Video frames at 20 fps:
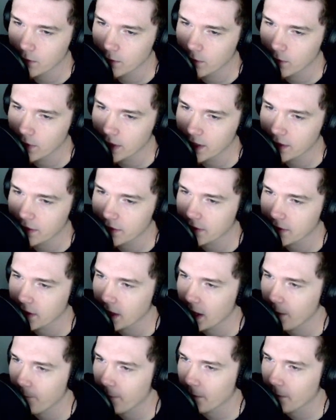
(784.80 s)
with
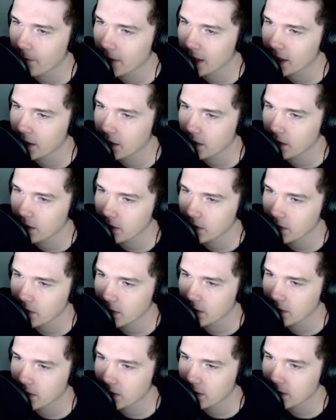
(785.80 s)
Embermane,
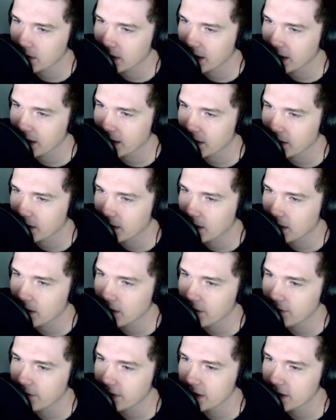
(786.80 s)
dude. All
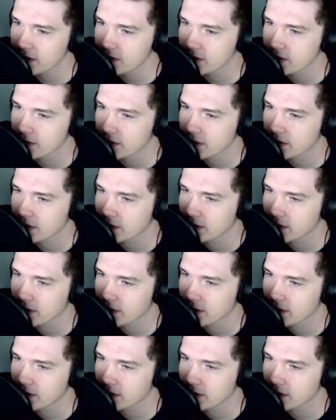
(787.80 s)
of this,